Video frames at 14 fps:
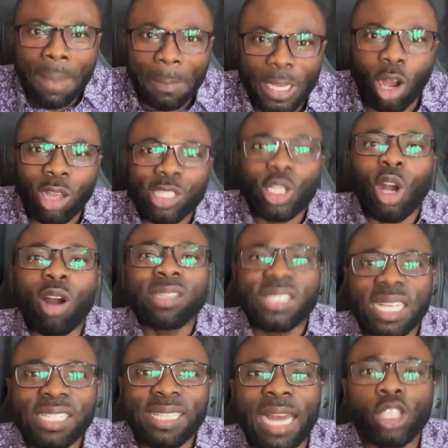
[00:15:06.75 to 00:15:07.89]
because God
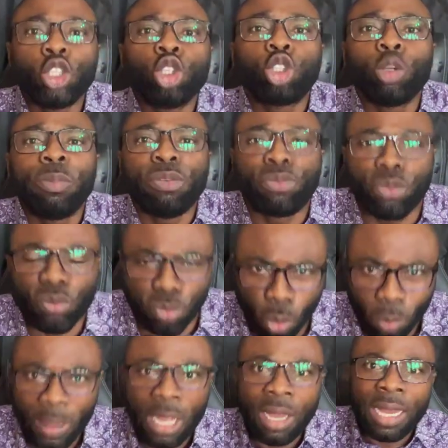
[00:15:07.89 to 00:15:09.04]
says that you should be
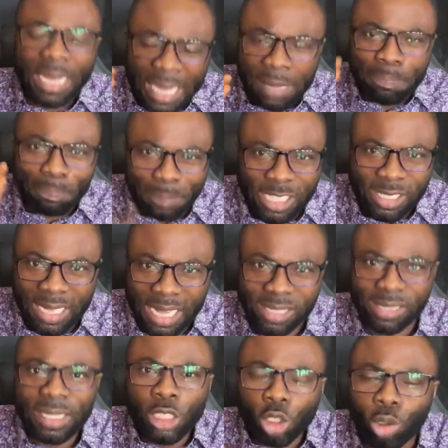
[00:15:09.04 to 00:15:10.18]
fruitful in business.